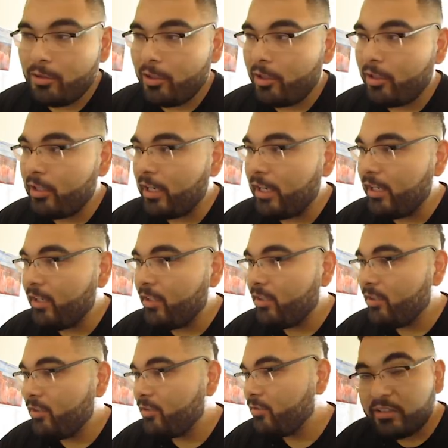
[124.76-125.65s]
All right,
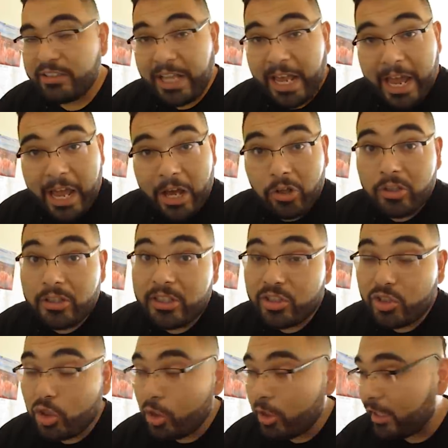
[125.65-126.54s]
now let's
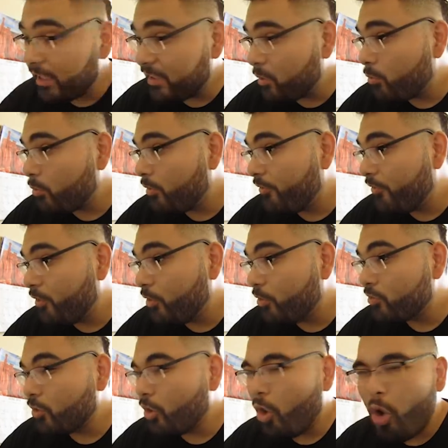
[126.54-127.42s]
go look at the
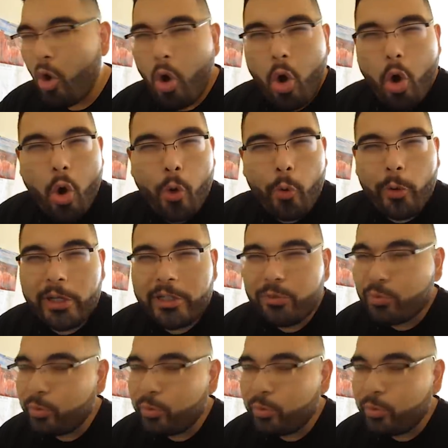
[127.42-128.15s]
reviews. Always